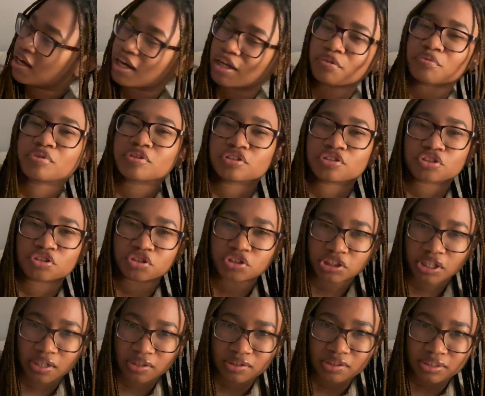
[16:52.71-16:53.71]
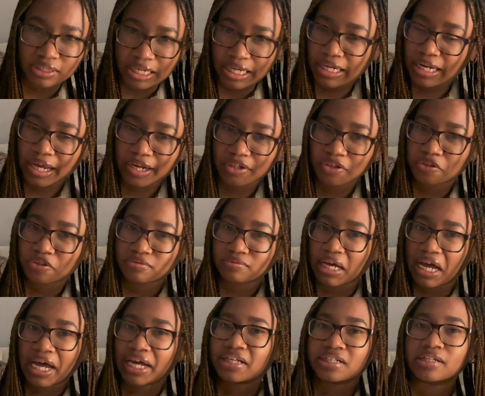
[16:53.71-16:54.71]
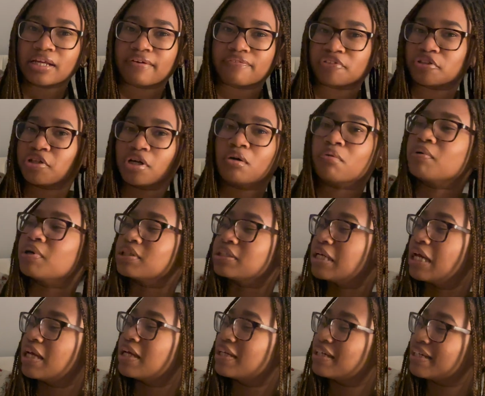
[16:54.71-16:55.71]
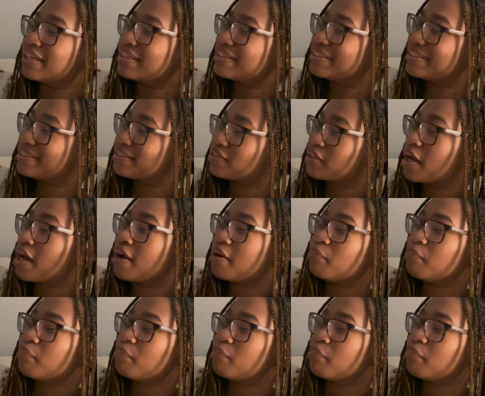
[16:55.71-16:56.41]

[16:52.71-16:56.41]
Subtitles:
I really should check the date. I never know what day it is.